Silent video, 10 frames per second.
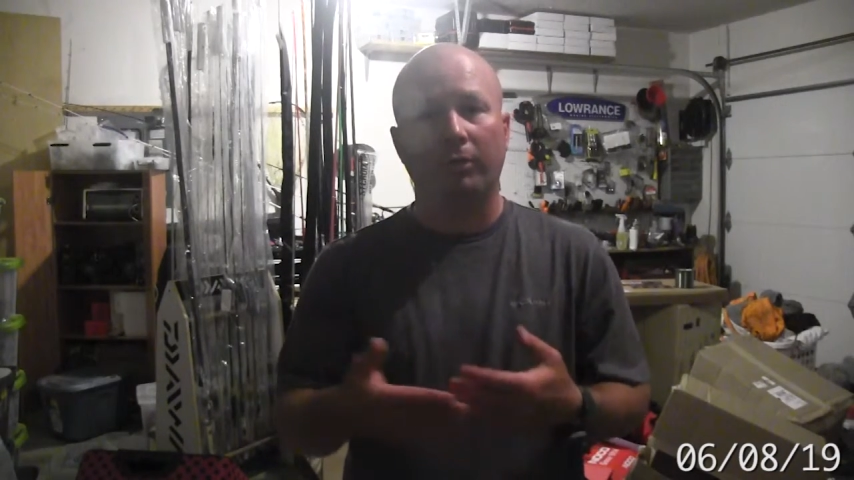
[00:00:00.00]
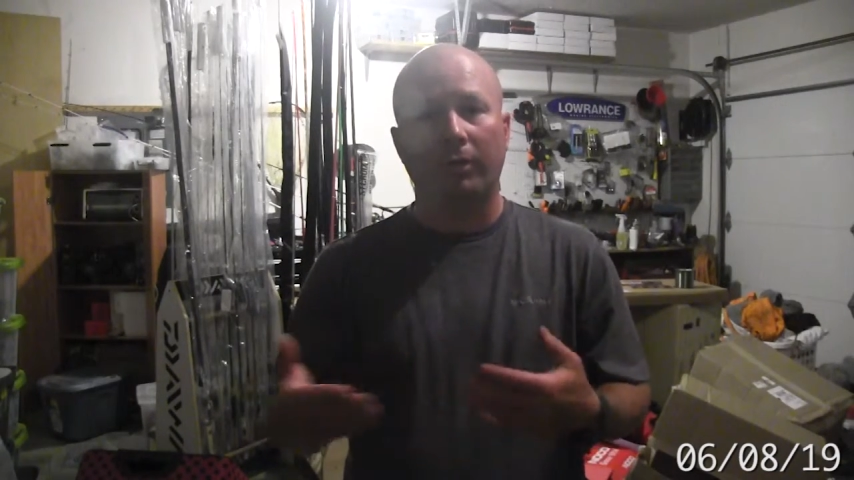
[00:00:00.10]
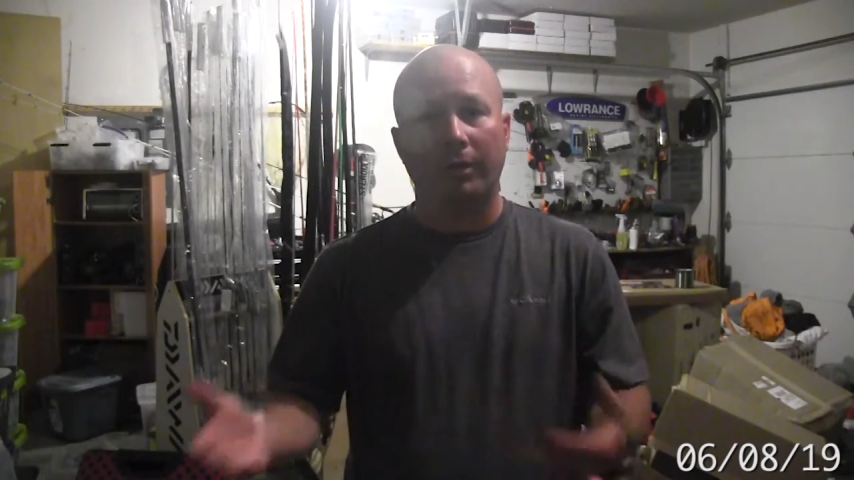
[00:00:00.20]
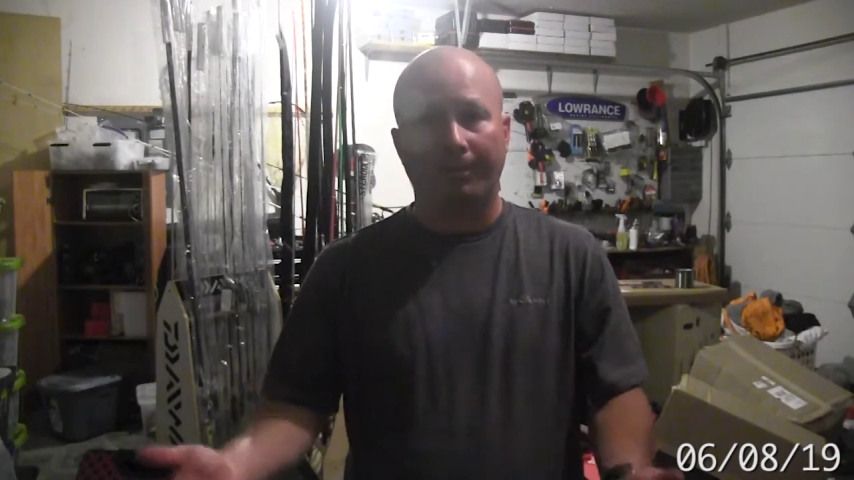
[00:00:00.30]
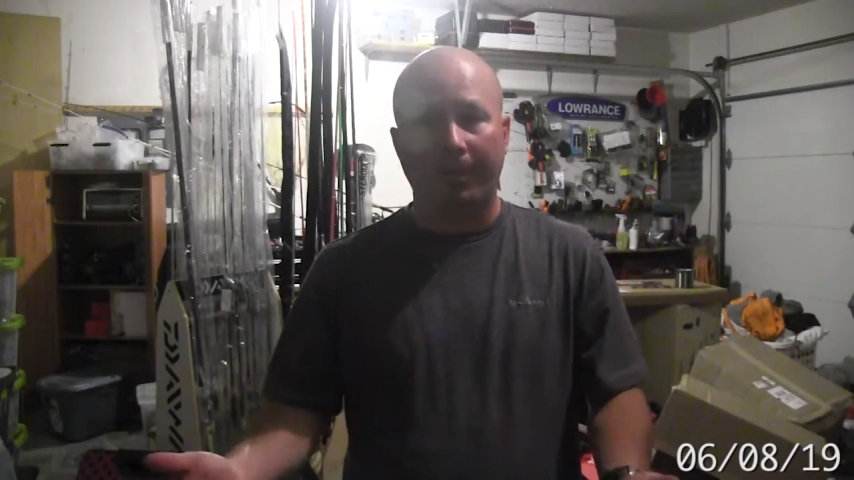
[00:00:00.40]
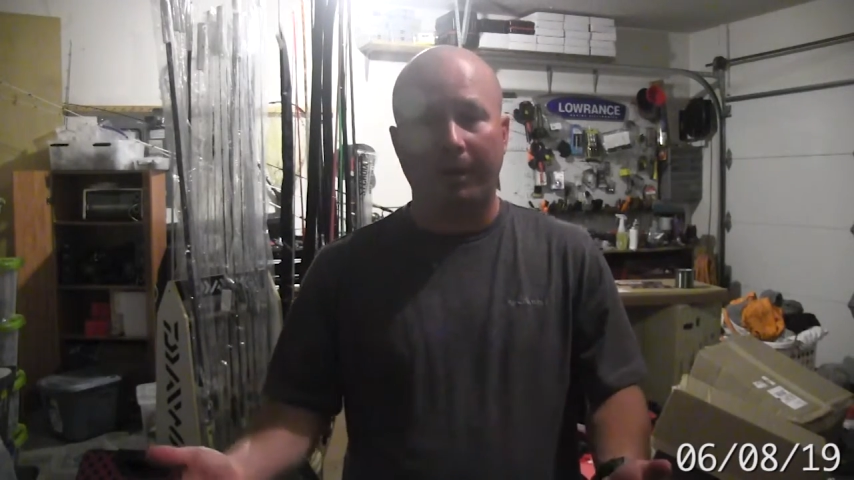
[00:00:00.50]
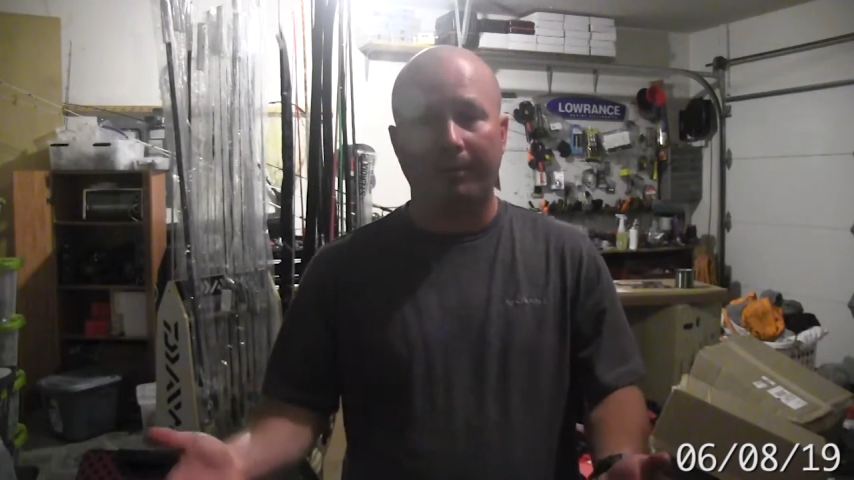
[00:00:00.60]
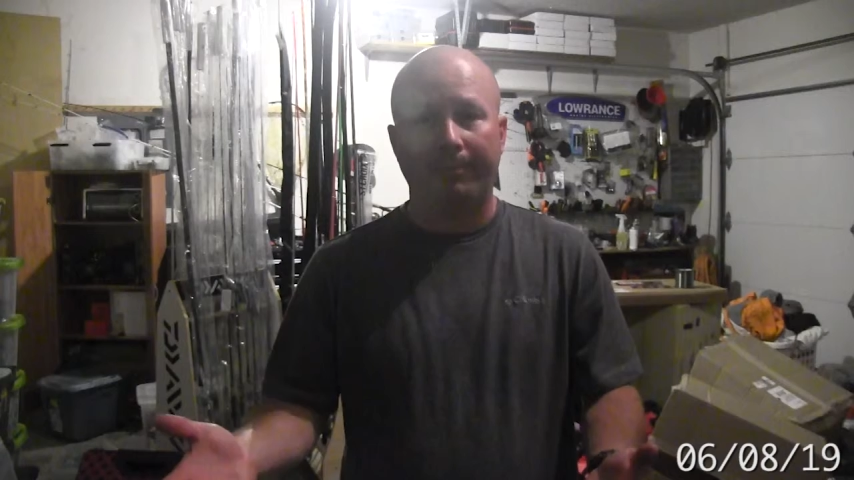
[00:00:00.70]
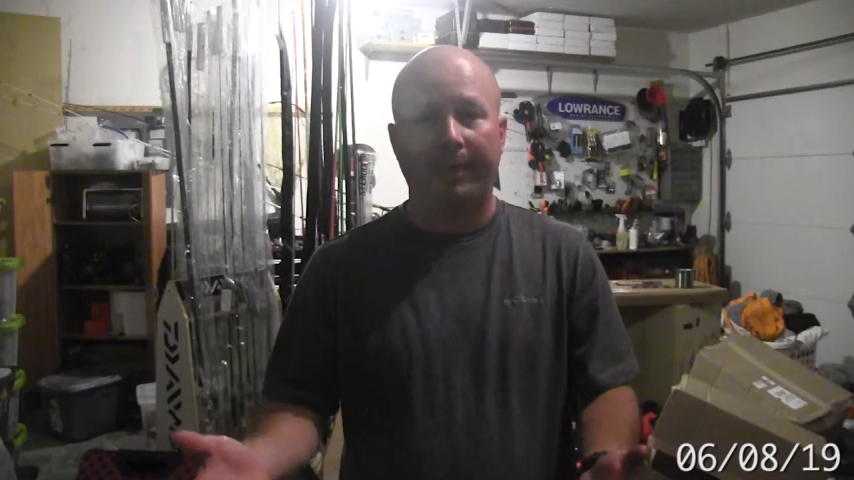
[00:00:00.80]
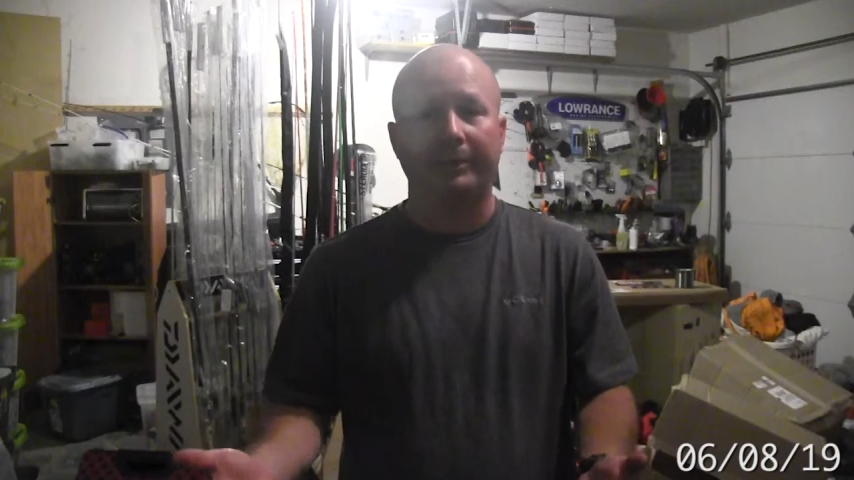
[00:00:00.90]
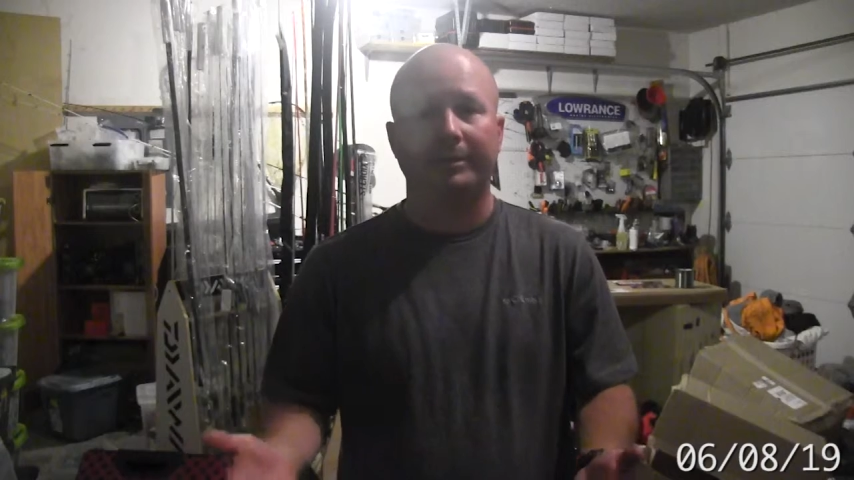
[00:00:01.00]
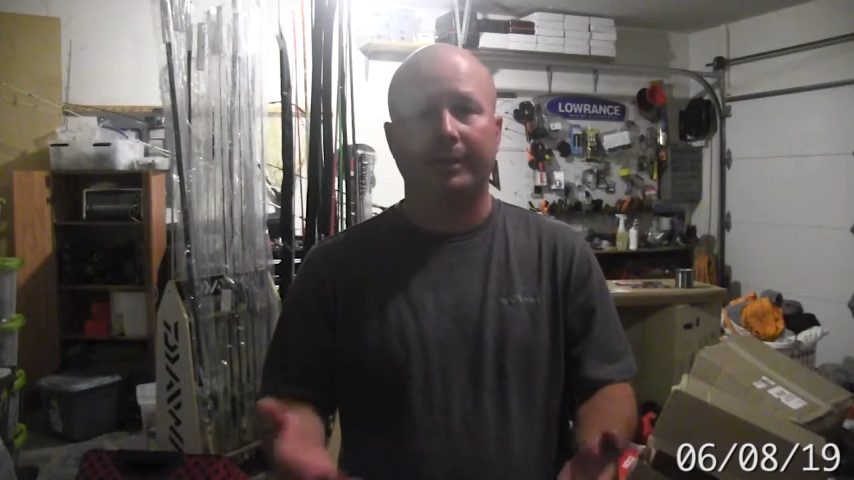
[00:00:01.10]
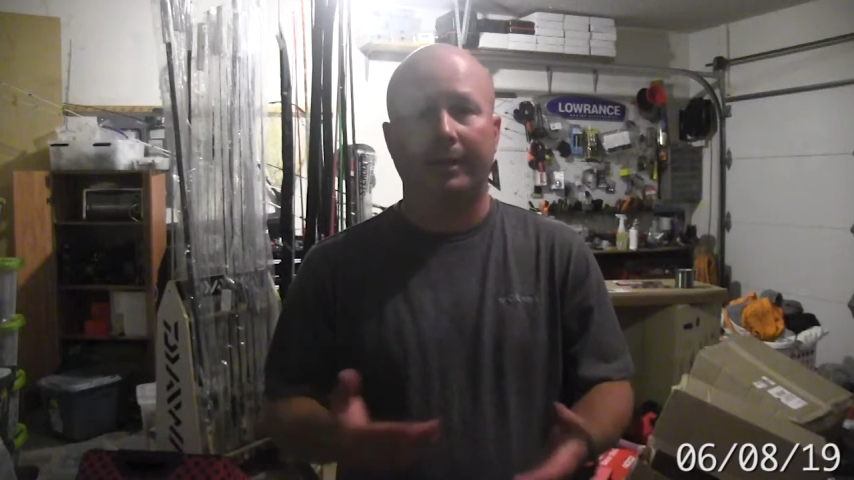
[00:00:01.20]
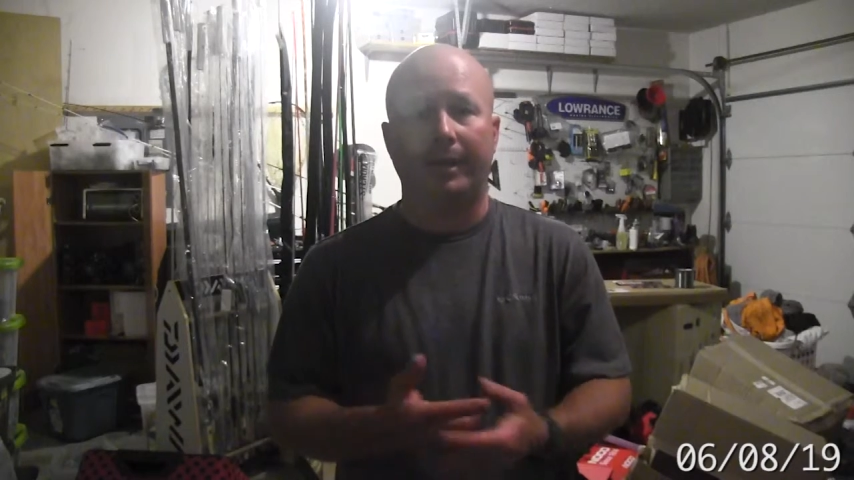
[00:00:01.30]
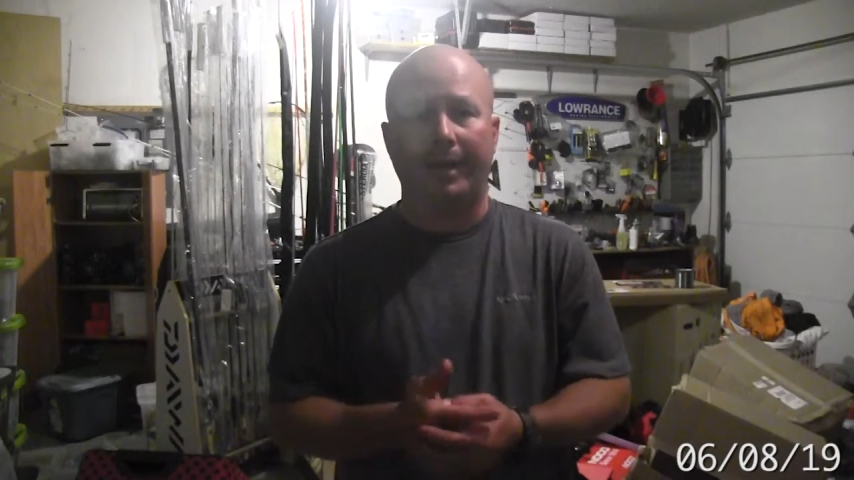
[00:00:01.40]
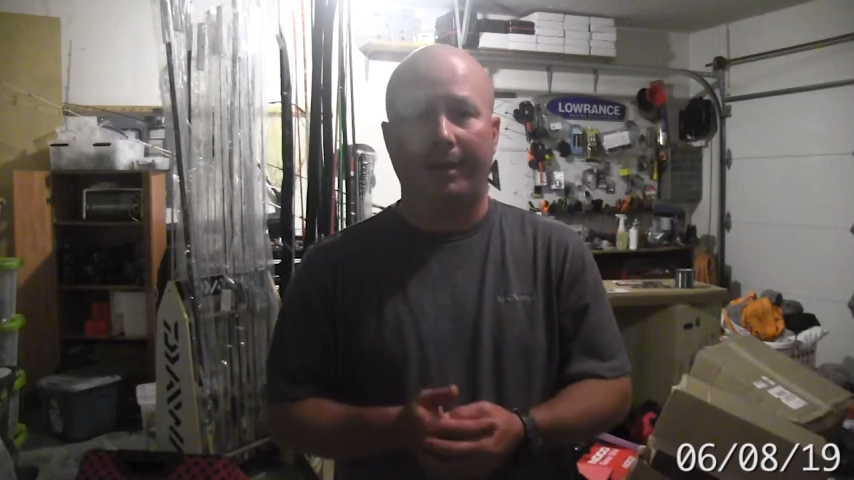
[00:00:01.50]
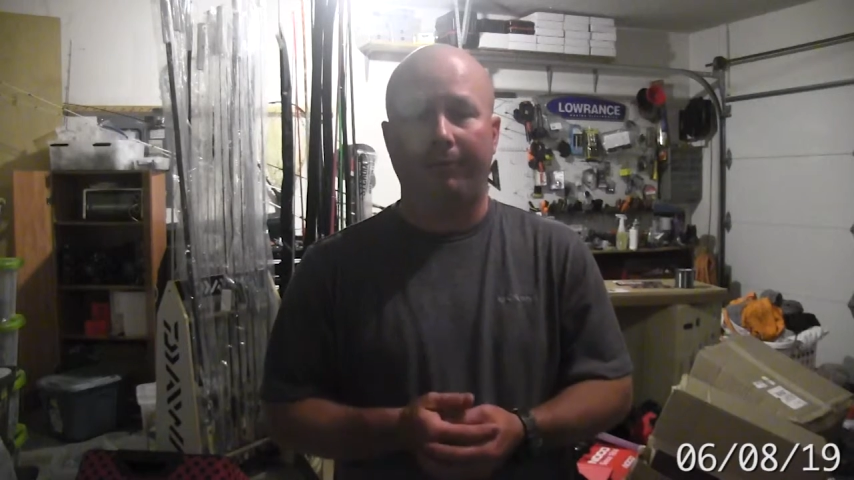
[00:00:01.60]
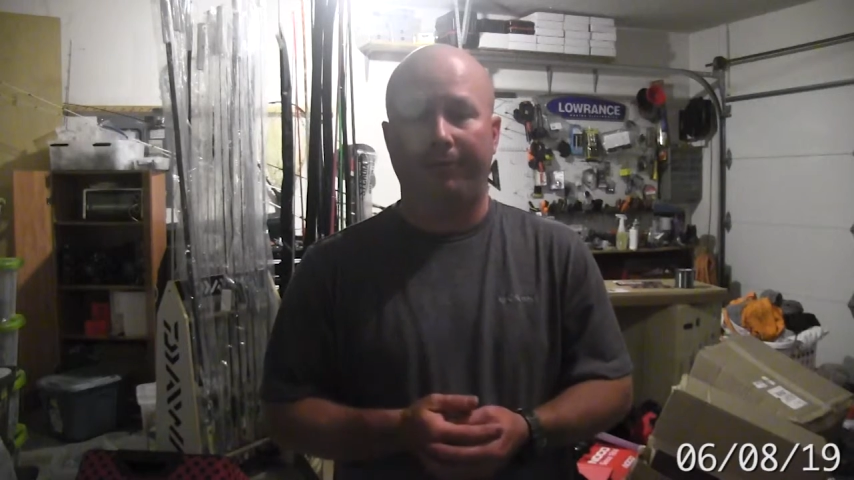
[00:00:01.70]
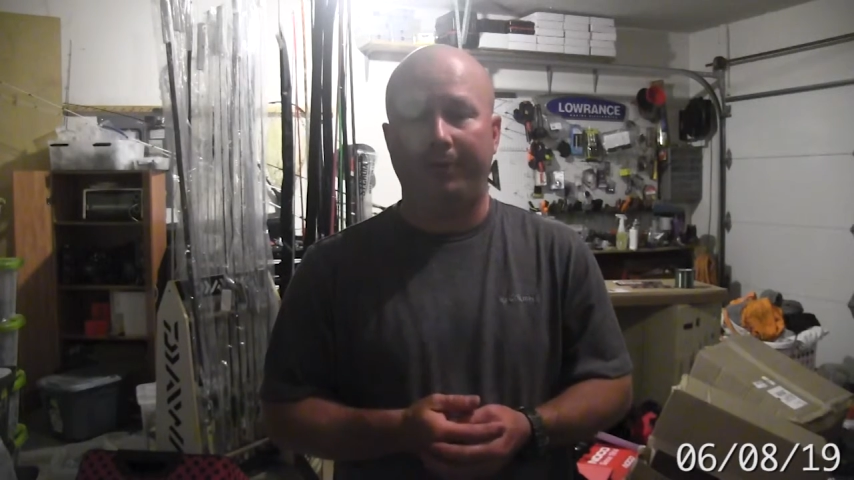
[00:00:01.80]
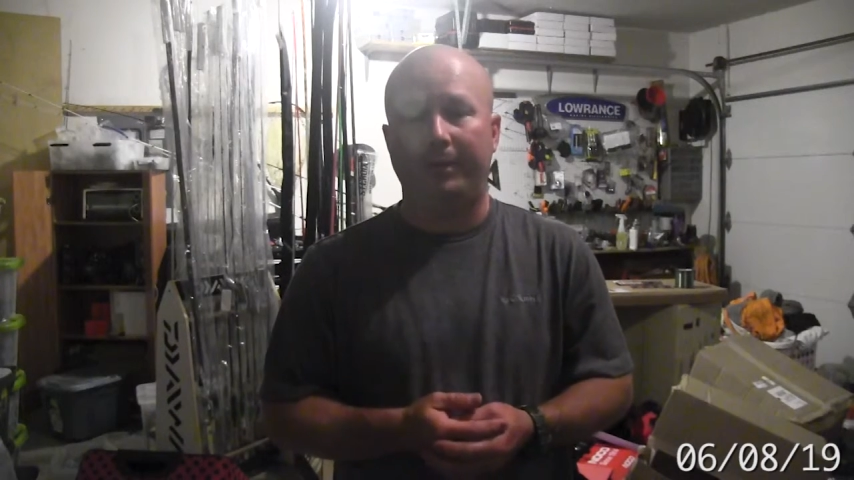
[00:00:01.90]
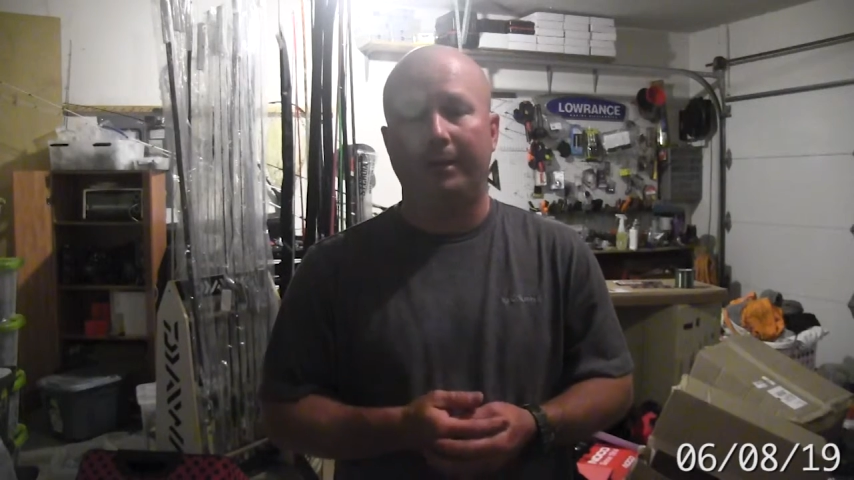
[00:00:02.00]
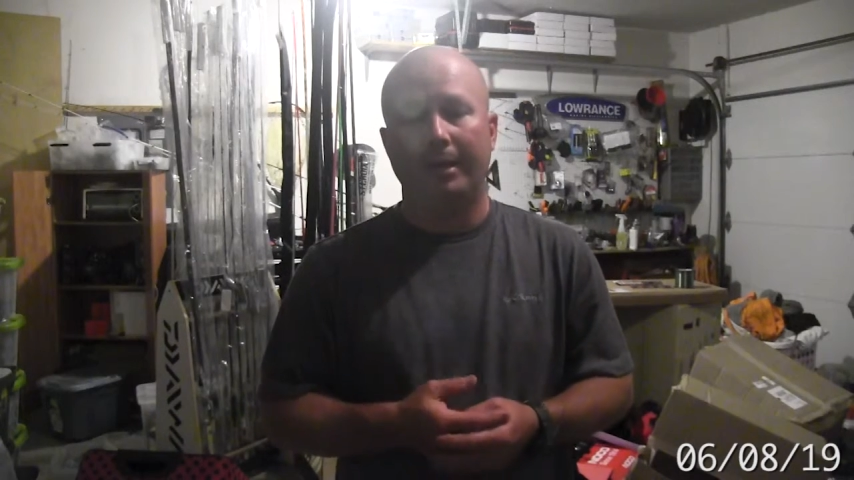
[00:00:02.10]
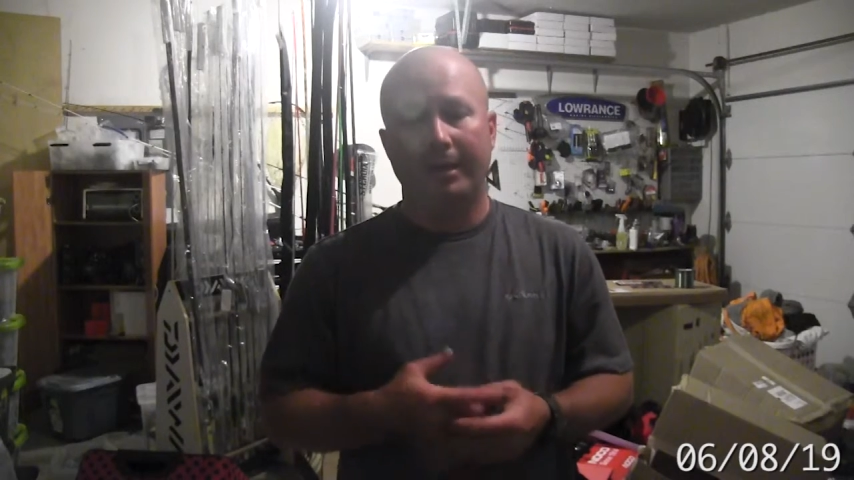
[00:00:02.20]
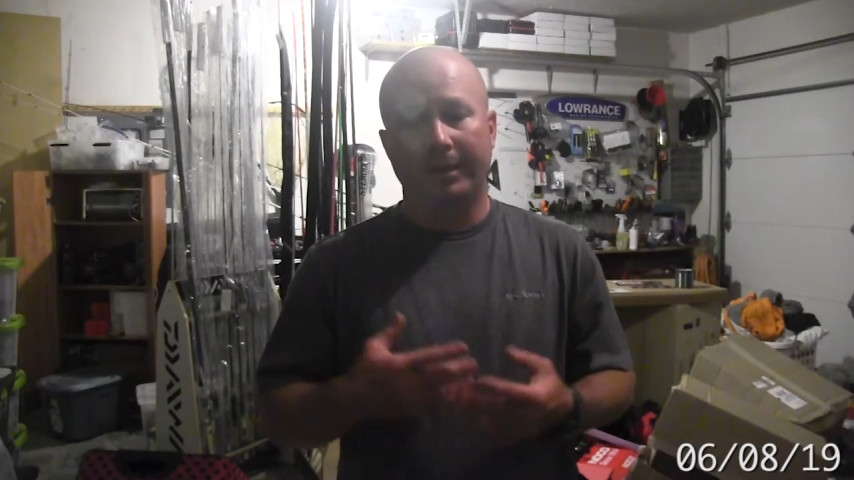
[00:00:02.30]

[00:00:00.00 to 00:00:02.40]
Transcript: or on a bottom bouncing outfit,